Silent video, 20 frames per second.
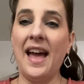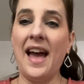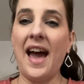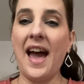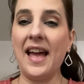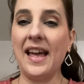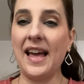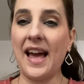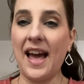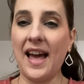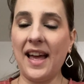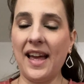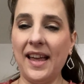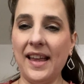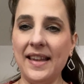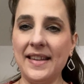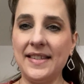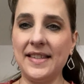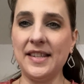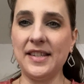Hi
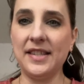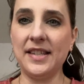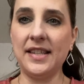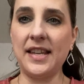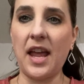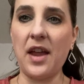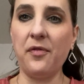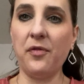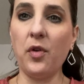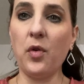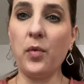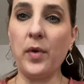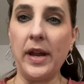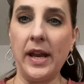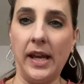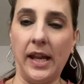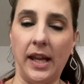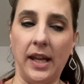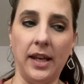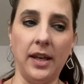guys, today for
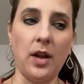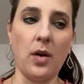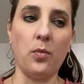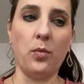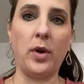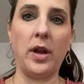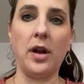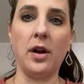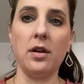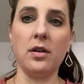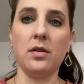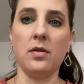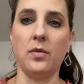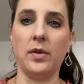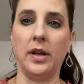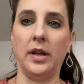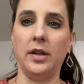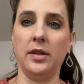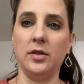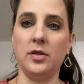reading we are
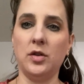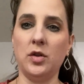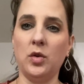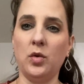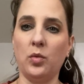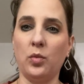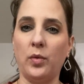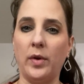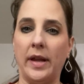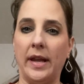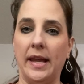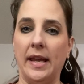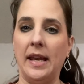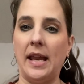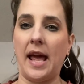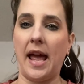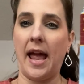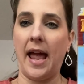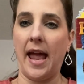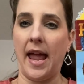going to
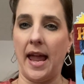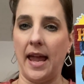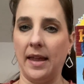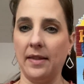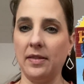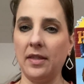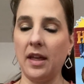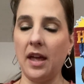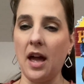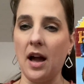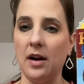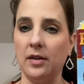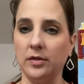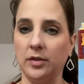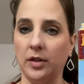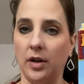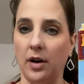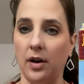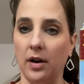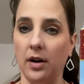read Hank the
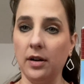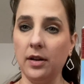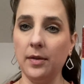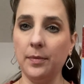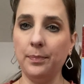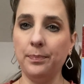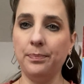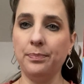Cowdog.